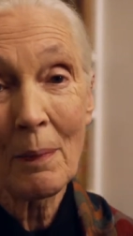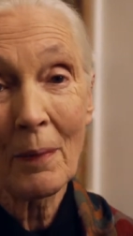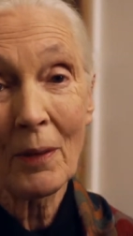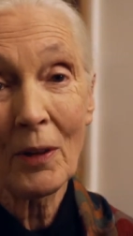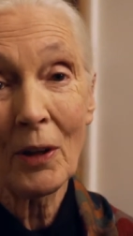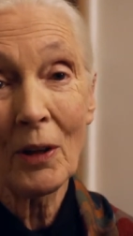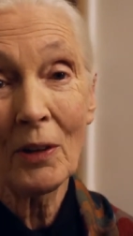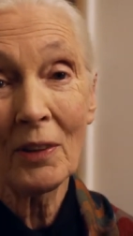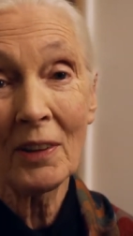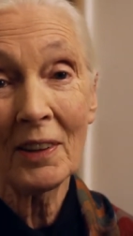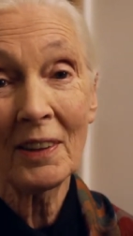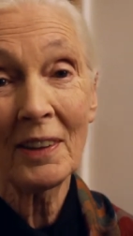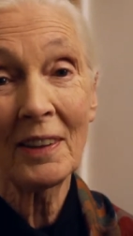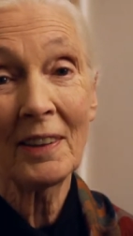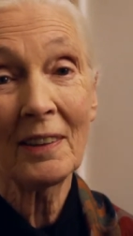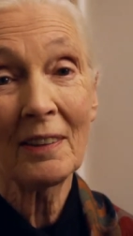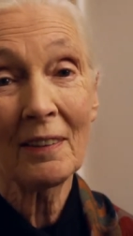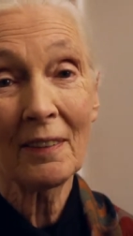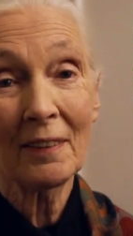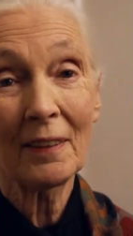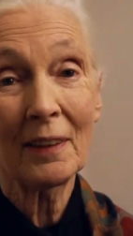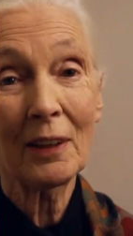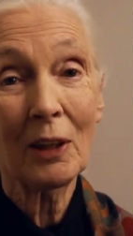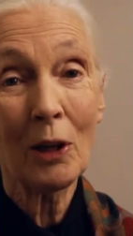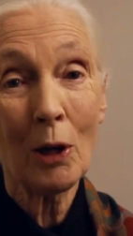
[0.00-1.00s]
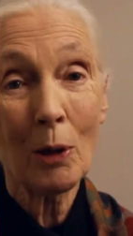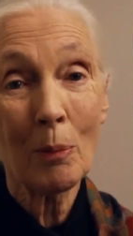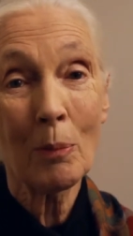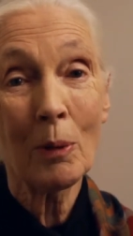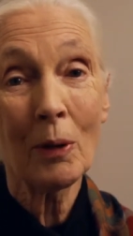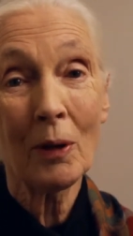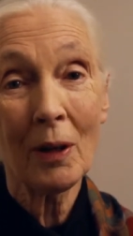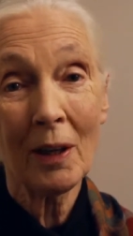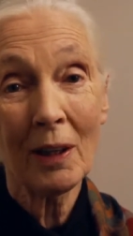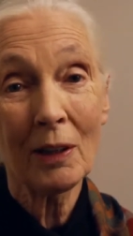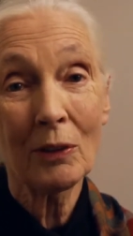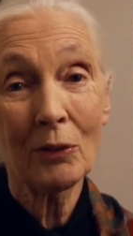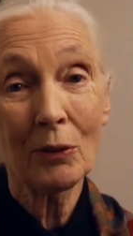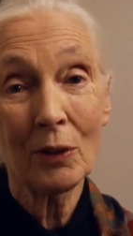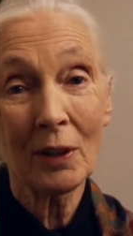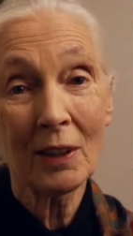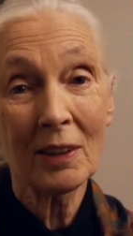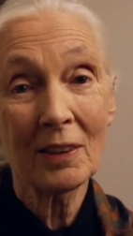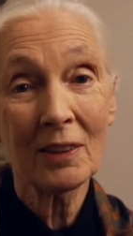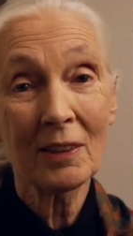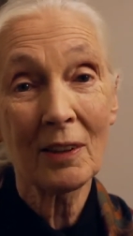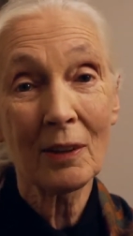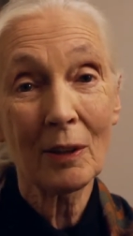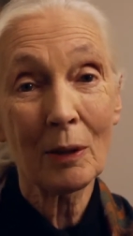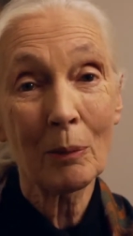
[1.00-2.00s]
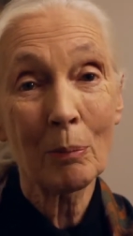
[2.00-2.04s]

turn it into the carbohydrates that